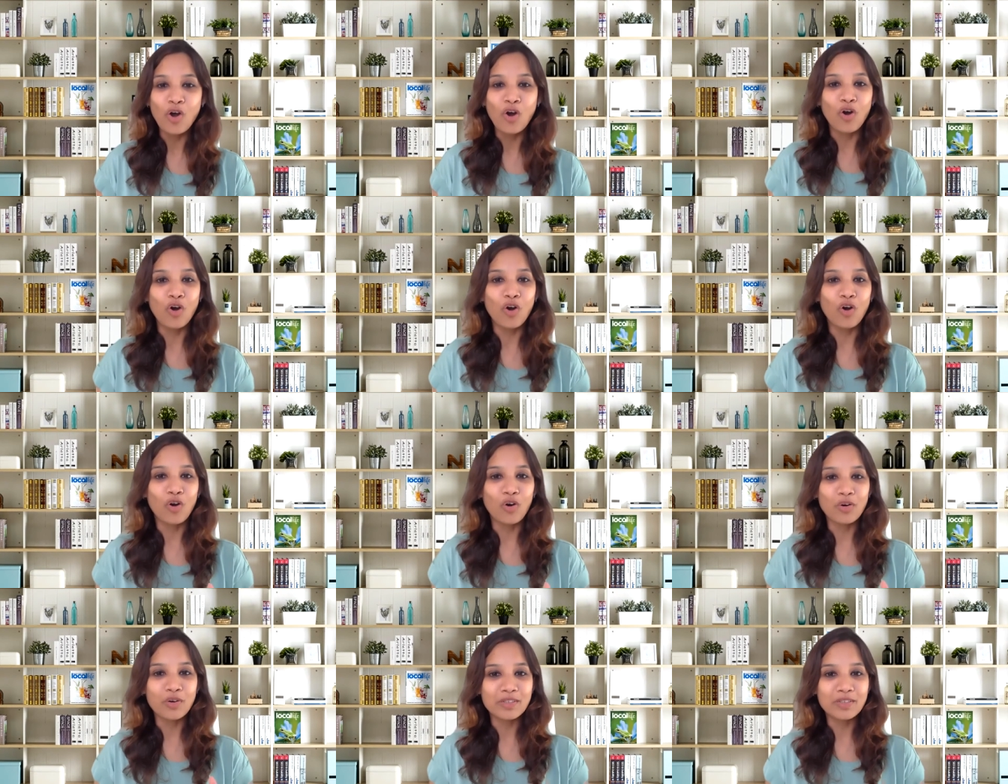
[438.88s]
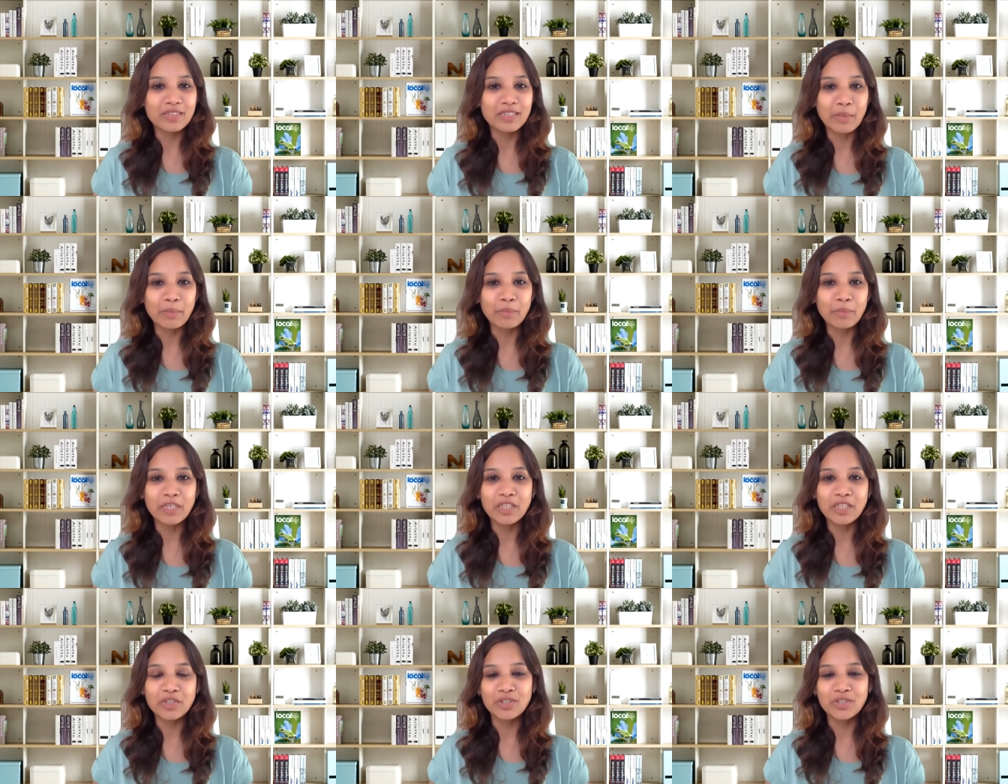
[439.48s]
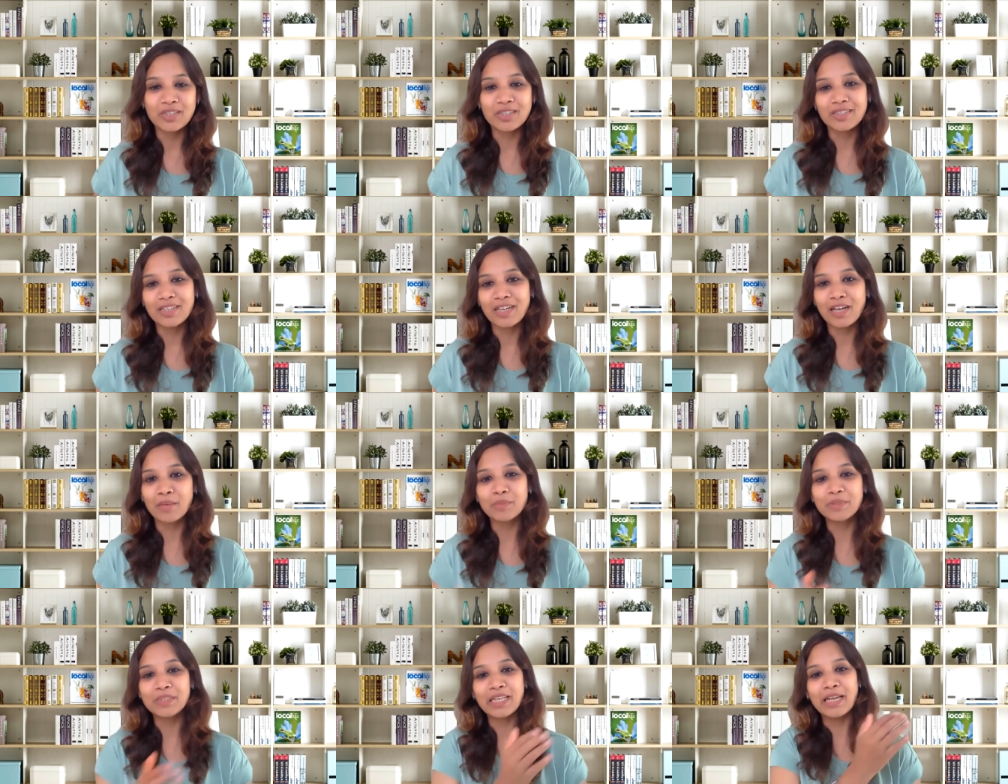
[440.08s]
or somebody just
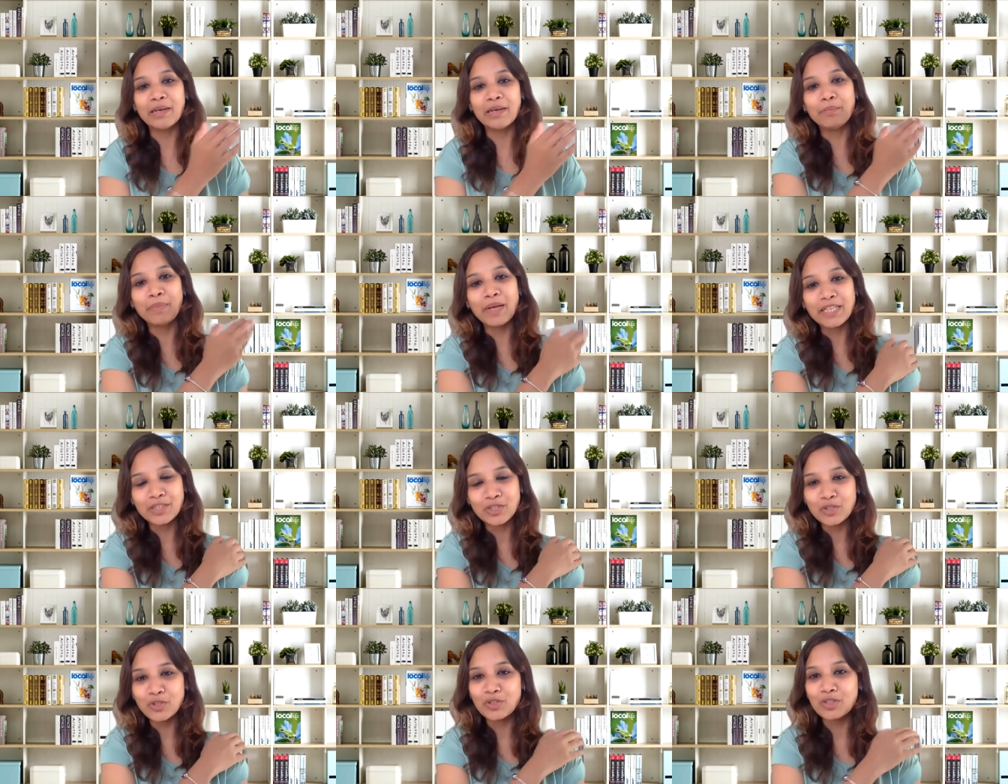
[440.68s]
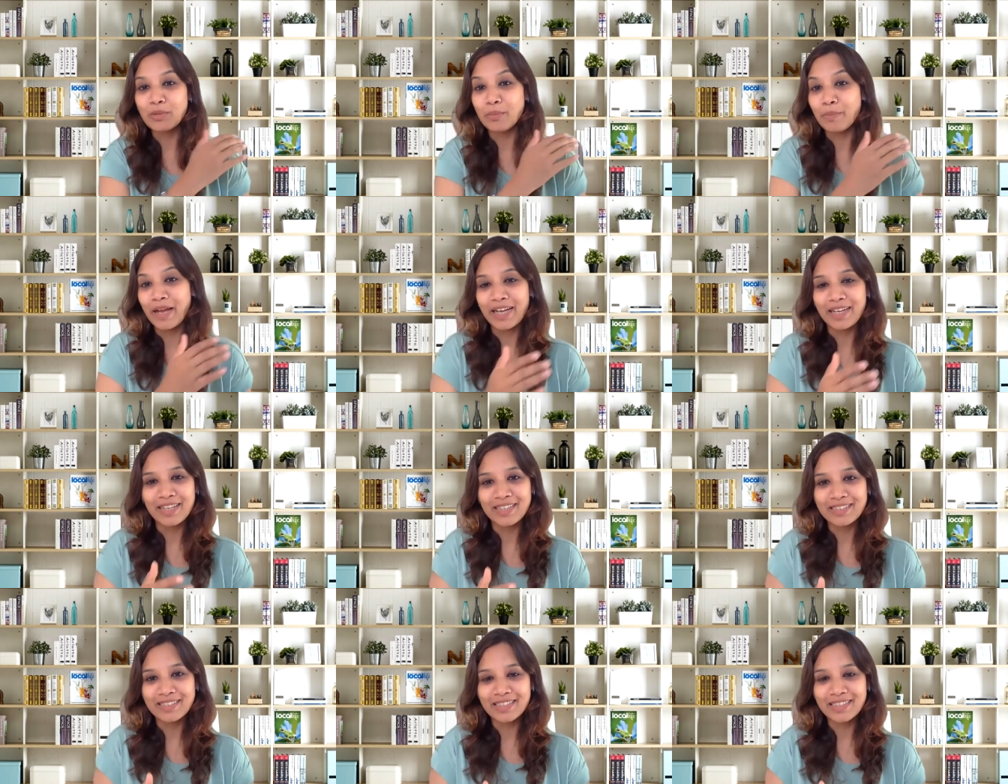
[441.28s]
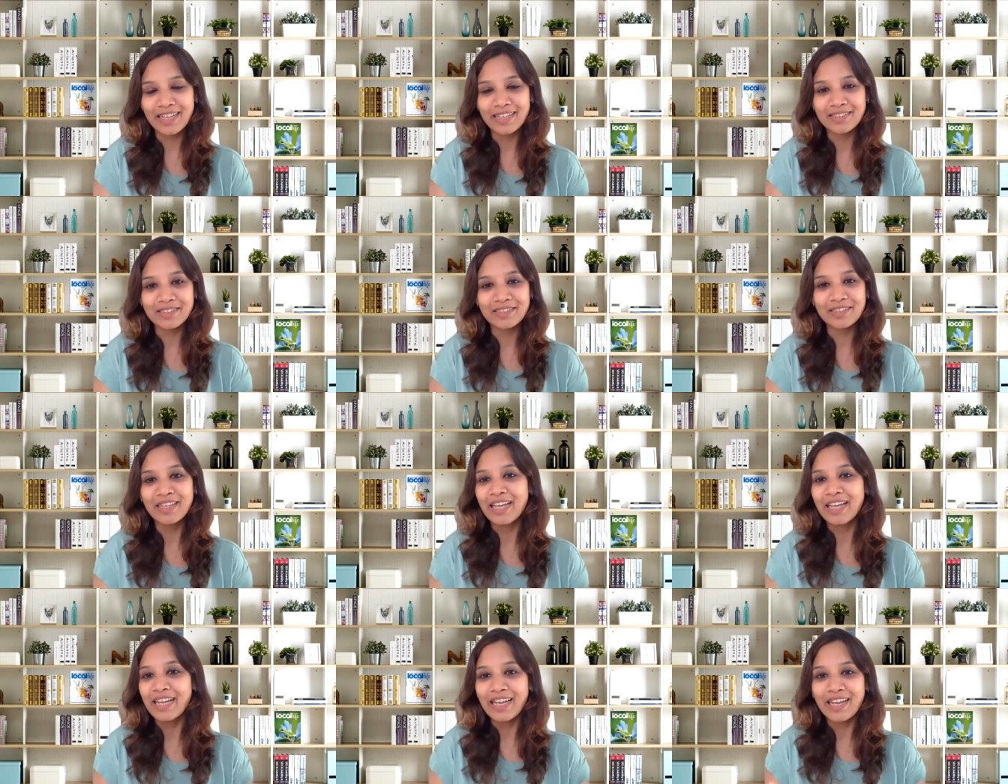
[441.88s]
comes and pats you on the back and says,
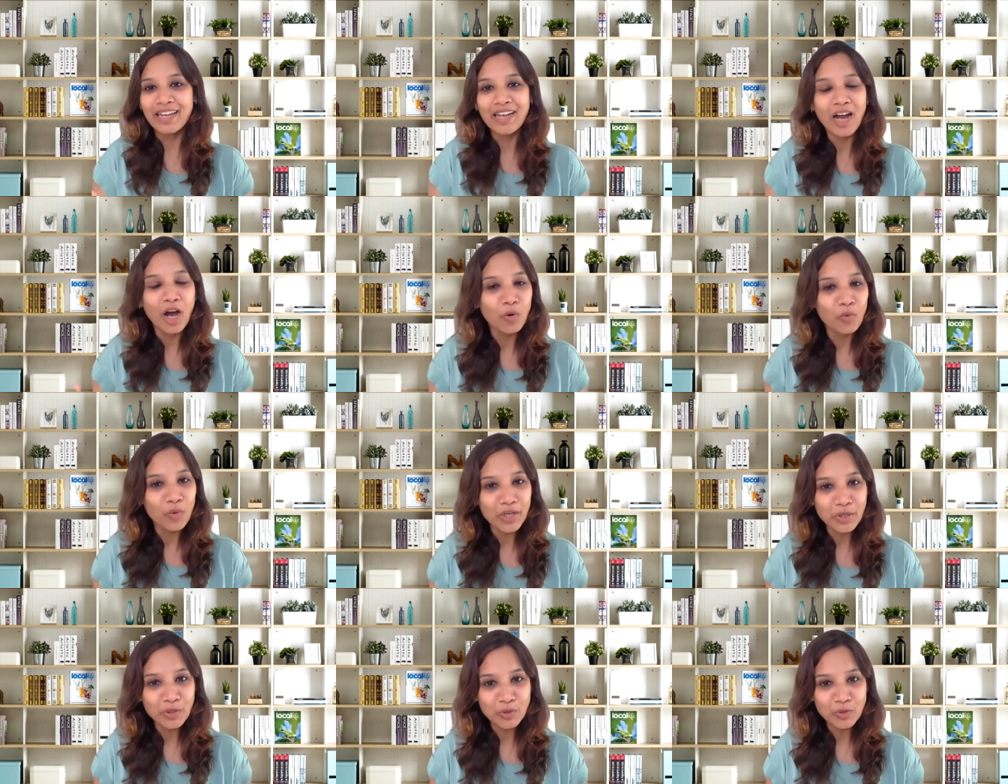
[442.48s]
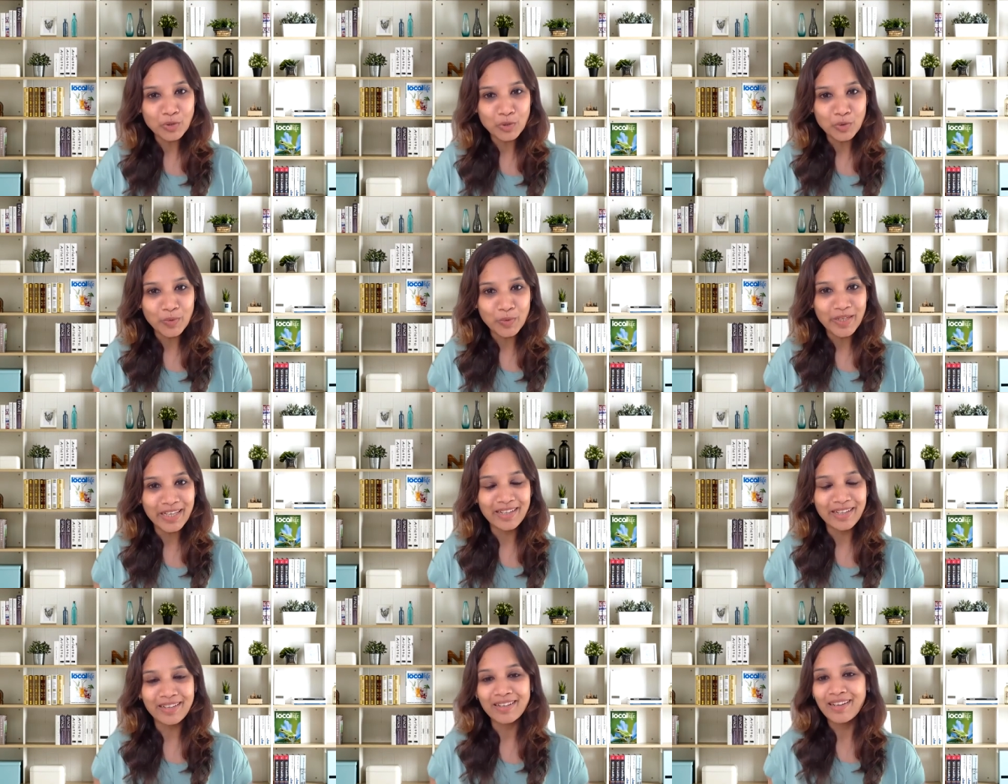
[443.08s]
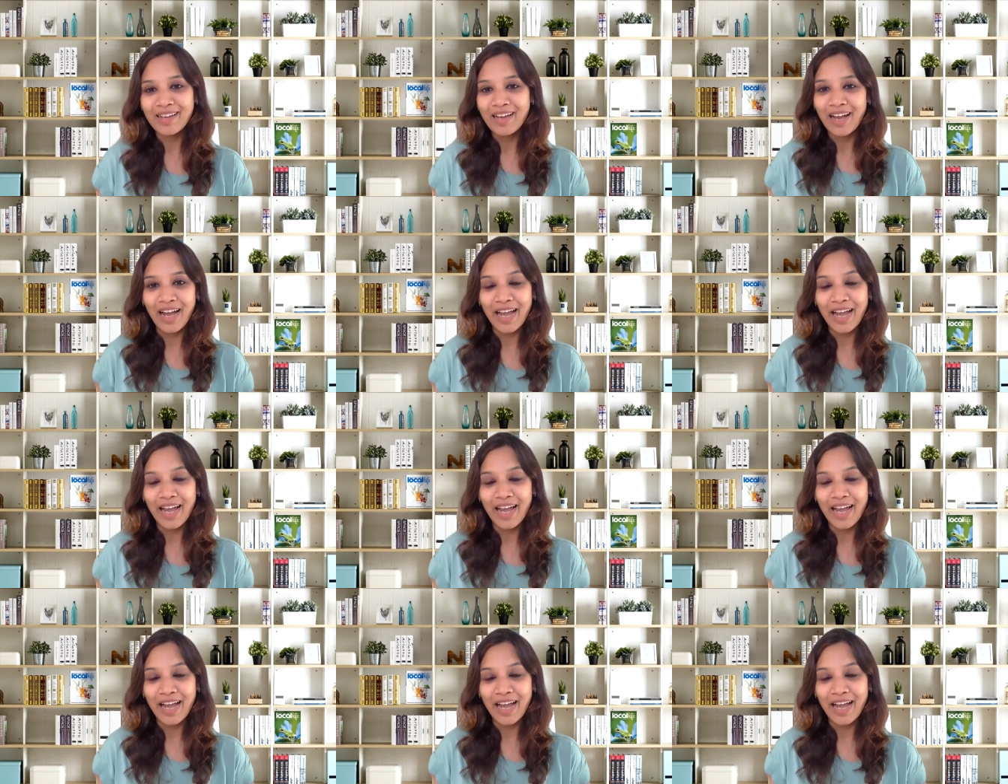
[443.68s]
hey, how are you doing?